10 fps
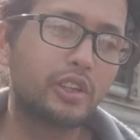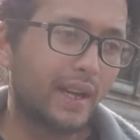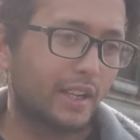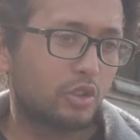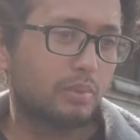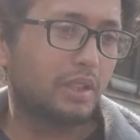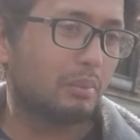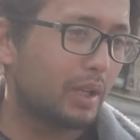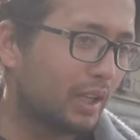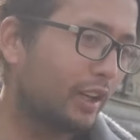there has to be the
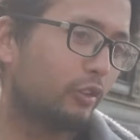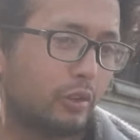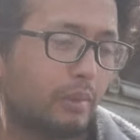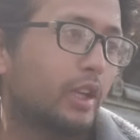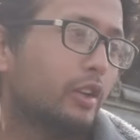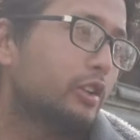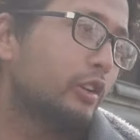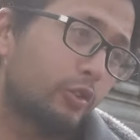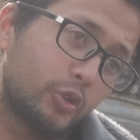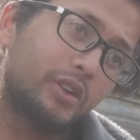male and female energy,
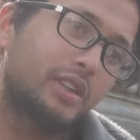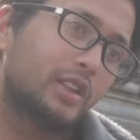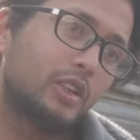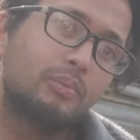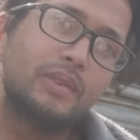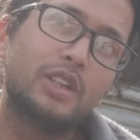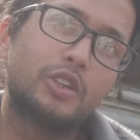of course, you know.